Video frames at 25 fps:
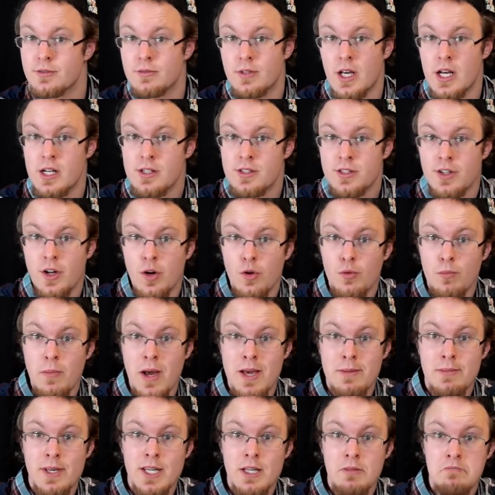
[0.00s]
Yes, no,
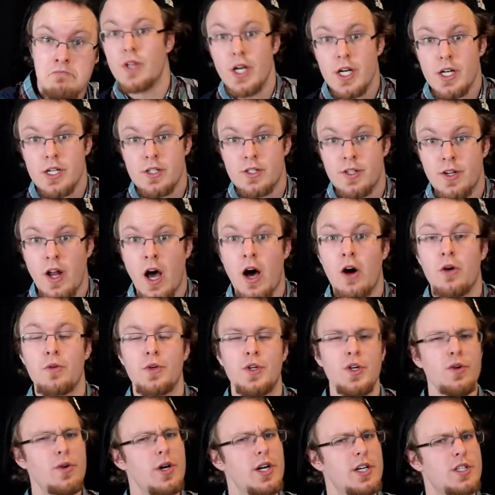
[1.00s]
maybe? Let us know
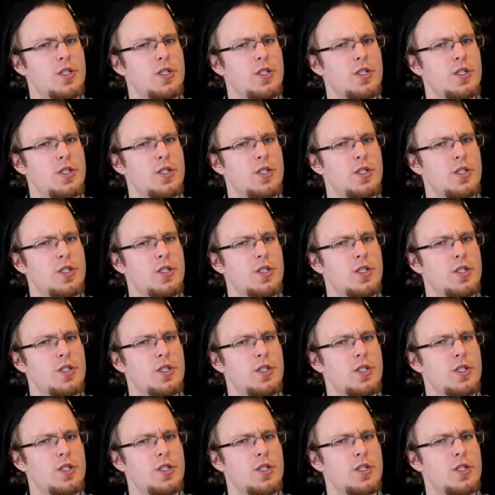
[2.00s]
your